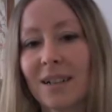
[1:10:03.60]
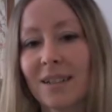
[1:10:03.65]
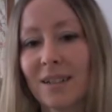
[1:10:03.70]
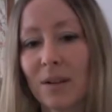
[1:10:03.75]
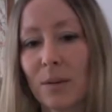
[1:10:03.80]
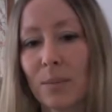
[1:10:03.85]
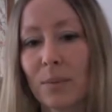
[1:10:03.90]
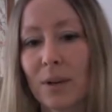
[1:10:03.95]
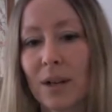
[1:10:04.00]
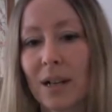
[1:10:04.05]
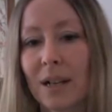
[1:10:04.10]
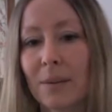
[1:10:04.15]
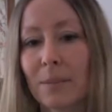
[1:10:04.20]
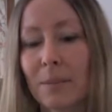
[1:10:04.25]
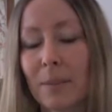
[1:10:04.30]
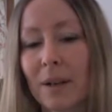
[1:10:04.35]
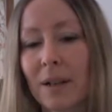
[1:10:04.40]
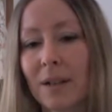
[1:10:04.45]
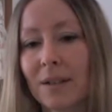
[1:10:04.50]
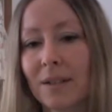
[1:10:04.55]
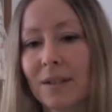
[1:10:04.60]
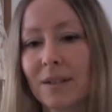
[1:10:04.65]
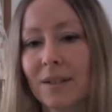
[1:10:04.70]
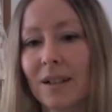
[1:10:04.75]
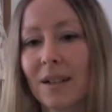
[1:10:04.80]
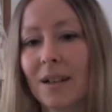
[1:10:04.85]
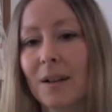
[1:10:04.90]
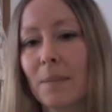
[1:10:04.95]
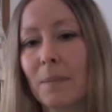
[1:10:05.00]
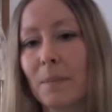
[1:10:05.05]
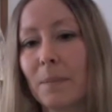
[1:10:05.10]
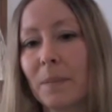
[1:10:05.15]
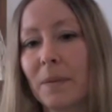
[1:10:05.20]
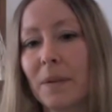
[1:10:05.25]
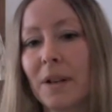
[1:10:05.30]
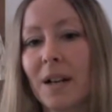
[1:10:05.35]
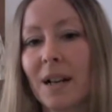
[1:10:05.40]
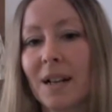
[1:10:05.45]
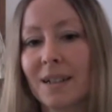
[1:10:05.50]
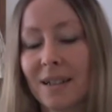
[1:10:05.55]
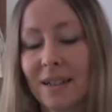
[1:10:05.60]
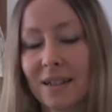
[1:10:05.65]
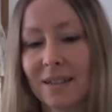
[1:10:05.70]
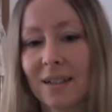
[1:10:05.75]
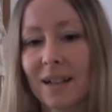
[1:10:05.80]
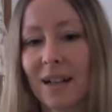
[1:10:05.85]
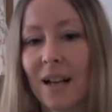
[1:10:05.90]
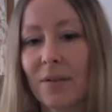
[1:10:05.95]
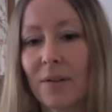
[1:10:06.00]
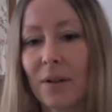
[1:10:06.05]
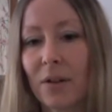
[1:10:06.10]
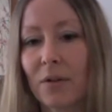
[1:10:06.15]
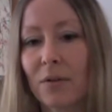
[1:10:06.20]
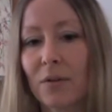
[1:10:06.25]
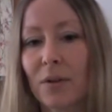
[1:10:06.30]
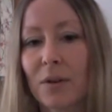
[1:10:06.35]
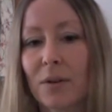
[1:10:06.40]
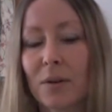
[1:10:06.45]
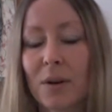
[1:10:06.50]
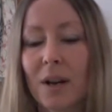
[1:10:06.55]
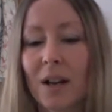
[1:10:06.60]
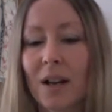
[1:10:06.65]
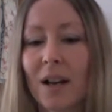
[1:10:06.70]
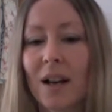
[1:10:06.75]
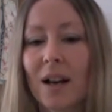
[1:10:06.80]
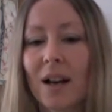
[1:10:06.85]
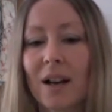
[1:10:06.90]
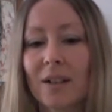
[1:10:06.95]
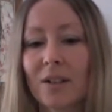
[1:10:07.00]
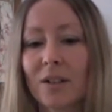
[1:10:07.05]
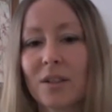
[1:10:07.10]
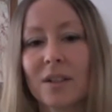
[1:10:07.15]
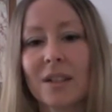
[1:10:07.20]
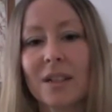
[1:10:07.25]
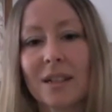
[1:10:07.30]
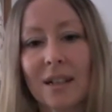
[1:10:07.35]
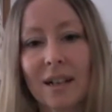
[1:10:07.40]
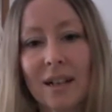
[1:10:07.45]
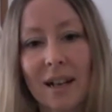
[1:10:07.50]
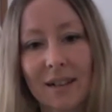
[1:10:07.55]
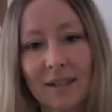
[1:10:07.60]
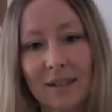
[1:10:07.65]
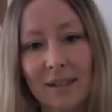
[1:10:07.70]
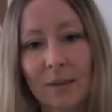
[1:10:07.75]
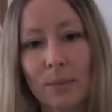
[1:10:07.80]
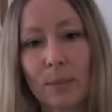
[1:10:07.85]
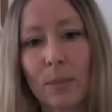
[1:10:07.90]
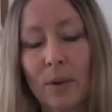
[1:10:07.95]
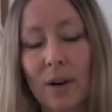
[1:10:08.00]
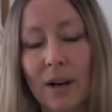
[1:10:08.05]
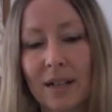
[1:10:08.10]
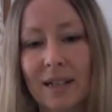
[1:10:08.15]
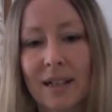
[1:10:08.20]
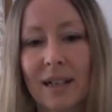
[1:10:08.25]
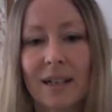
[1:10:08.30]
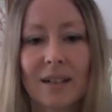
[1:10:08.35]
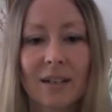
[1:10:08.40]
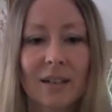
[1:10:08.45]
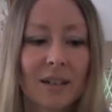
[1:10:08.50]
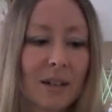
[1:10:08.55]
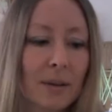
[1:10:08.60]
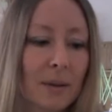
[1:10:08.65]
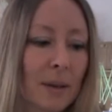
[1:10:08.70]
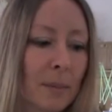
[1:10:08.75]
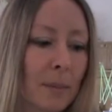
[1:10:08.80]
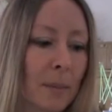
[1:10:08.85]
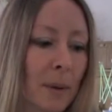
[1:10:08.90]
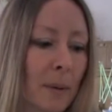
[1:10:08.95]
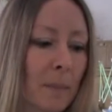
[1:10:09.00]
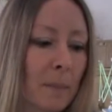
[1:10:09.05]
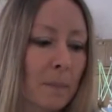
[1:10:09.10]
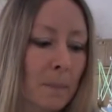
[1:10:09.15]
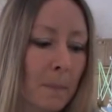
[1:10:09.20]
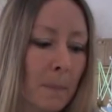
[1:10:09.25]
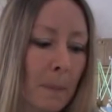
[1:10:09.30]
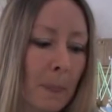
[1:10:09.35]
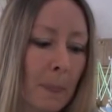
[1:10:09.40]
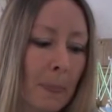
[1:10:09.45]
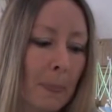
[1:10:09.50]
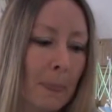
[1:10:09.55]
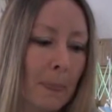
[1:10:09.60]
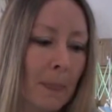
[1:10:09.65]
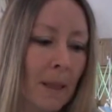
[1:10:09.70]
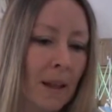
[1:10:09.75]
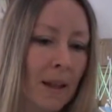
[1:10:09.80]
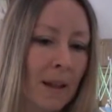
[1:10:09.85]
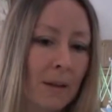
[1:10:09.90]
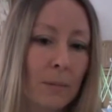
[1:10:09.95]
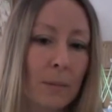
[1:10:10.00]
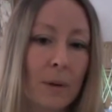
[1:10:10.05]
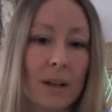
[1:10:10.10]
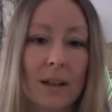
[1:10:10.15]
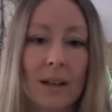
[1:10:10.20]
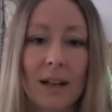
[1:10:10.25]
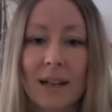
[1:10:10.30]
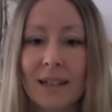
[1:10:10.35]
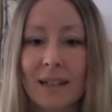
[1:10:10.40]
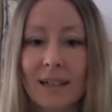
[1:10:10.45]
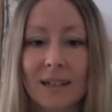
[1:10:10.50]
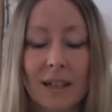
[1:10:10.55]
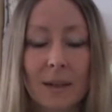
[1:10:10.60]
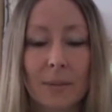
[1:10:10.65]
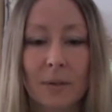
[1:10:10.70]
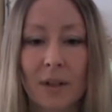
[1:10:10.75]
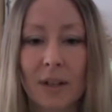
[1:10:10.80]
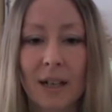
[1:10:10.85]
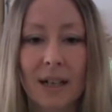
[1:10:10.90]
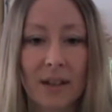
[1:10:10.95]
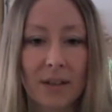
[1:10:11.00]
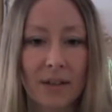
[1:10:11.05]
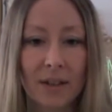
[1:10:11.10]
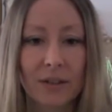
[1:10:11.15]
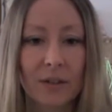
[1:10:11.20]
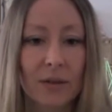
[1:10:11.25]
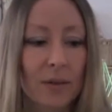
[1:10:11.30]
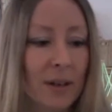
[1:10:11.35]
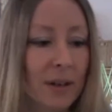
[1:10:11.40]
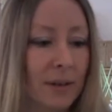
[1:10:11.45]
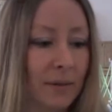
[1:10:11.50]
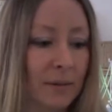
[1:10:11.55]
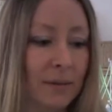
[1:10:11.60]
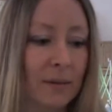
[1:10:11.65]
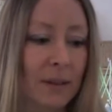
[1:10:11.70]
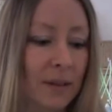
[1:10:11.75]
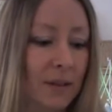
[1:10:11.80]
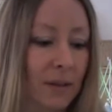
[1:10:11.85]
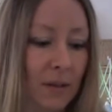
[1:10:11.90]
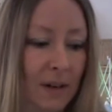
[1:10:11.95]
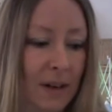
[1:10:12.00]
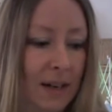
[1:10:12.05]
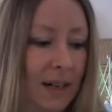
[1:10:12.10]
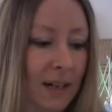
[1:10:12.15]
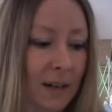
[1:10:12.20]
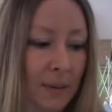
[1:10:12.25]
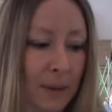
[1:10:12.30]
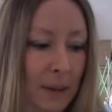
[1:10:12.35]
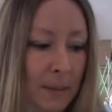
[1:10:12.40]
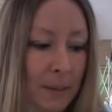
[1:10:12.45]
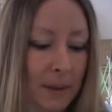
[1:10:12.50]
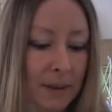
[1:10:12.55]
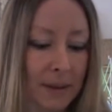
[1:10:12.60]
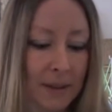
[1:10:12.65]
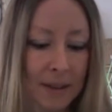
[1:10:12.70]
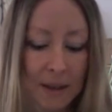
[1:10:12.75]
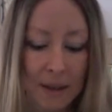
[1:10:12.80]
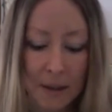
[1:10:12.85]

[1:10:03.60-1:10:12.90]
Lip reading: it's not brilliant because the lighting's glaring through. I just need a less bright day to do it. But well, any tips on anything's great is great anyway. But